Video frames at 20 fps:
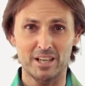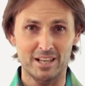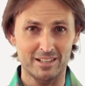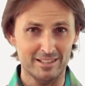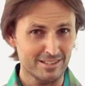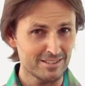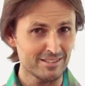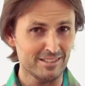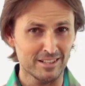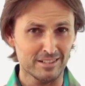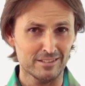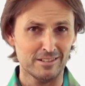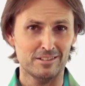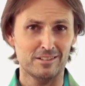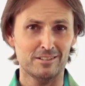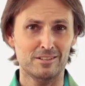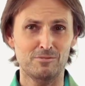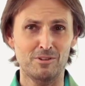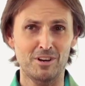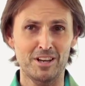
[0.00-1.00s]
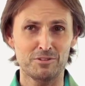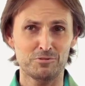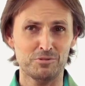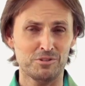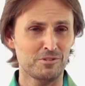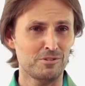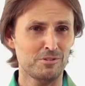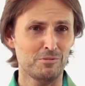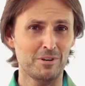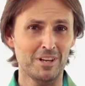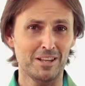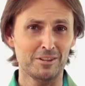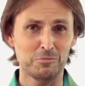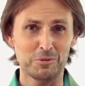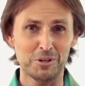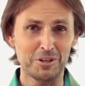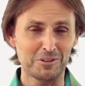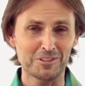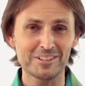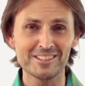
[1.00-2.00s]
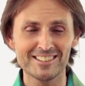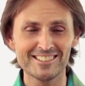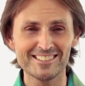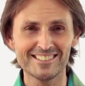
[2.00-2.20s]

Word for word: are listening to the Divine Truth around the world.